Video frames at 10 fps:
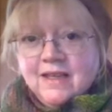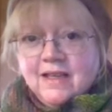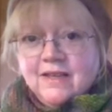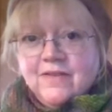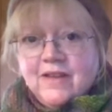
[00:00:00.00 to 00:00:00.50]

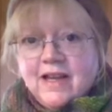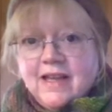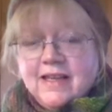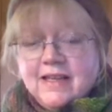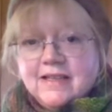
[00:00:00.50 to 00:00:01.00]
that
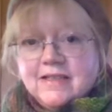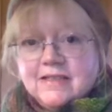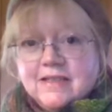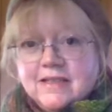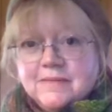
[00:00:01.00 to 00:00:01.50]
I had,
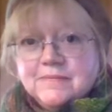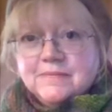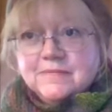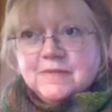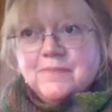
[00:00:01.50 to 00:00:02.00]

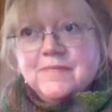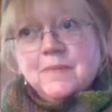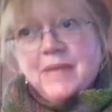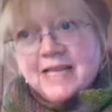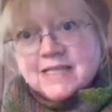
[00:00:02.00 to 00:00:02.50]

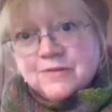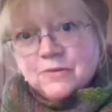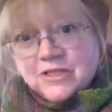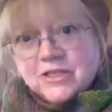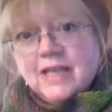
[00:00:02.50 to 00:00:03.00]
the bats
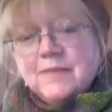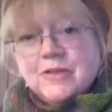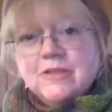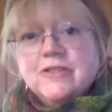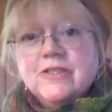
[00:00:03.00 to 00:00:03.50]
for which I had
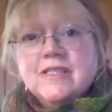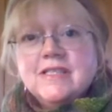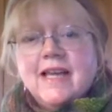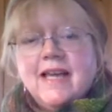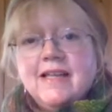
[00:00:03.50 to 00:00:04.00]

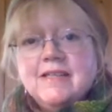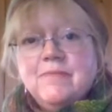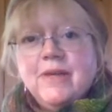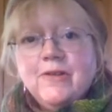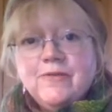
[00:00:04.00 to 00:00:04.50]
purchased at
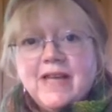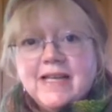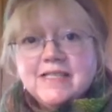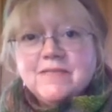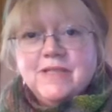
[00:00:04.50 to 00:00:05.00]

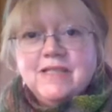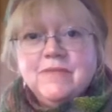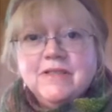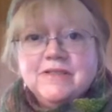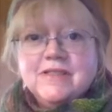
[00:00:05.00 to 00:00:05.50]
Belfast Mini
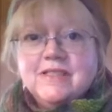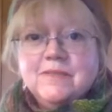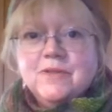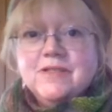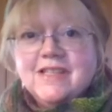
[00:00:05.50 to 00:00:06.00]
Mills
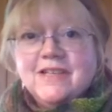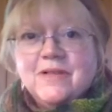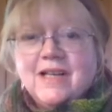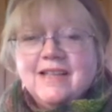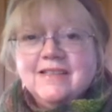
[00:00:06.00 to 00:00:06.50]
in Prince
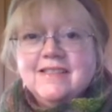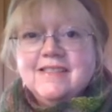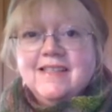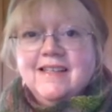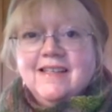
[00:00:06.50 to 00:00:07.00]
Edward
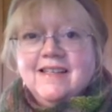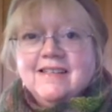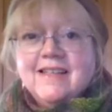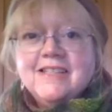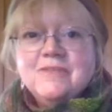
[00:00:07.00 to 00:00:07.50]
Island.
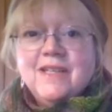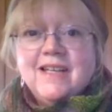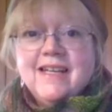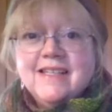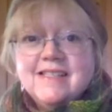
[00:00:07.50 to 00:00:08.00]
Last week
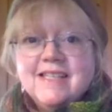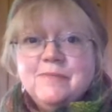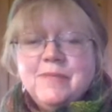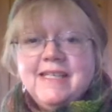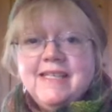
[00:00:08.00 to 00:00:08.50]
I had
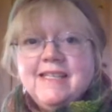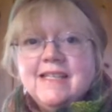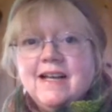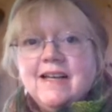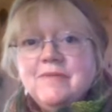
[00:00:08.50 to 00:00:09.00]
said
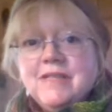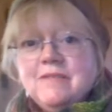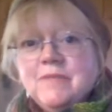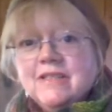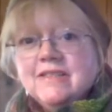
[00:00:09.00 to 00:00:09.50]
PEI
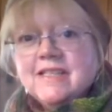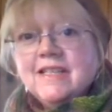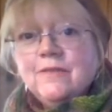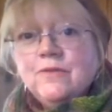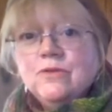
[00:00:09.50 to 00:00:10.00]
Mini Mills,
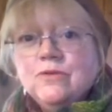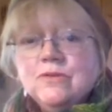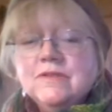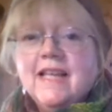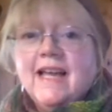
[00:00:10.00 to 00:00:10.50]
and if you
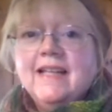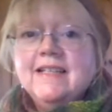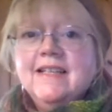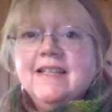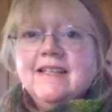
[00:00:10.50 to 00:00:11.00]
Googled
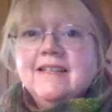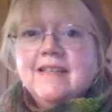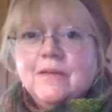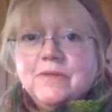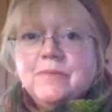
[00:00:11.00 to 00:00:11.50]
that,
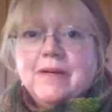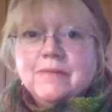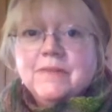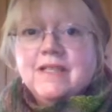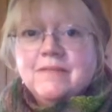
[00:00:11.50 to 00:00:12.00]
that would
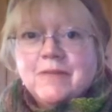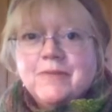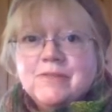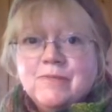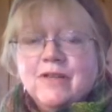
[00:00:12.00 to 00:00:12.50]
probably come
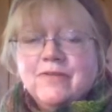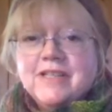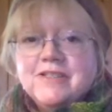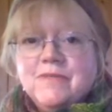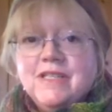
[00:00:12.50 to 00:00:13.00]
up as
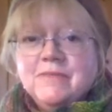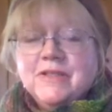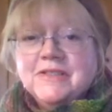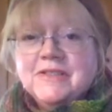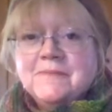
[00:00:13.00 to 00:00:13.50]
Belfast Mini
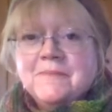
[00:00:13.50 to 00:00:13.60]
Mills.